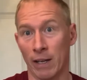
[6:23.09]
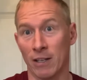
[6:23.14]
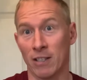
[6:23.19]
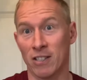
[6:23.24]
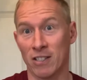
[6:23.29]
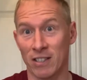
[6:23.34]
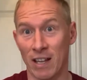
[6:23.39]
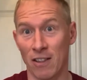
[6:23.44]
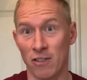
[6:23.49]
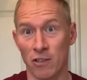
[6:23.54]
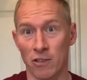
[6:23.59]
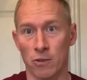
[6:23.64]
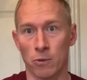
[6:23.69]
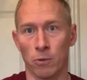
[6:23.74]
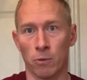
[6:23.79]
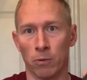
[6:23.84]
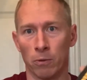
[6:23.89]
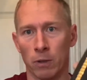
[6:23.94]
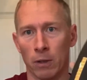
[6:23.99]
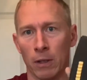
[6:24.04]

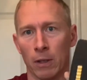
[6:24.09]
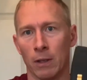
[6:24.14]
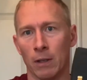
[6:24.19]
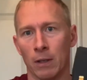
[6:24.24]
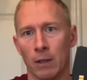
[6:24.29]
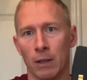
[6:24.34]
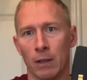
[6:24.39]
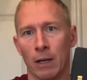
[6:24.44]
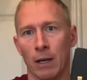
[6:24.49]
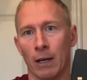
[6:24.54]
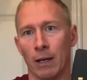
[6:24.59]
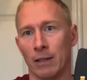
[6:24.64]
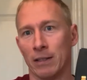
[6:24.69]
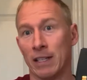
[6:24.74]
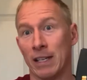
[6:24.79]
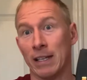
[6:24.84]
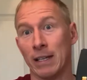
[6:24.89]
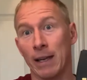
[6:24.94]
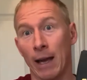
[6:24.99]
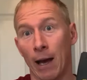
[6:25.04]
stencil uh,
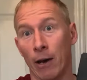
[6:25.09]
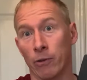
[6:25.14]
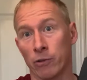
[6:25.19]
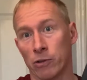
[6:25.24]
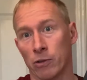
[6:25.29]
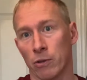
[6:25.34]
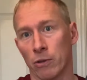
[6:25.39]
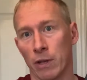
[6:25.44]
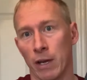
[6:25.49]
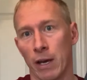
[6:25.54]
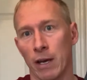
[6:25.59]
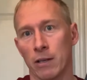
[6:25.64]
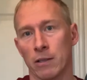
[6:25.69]
decals on there.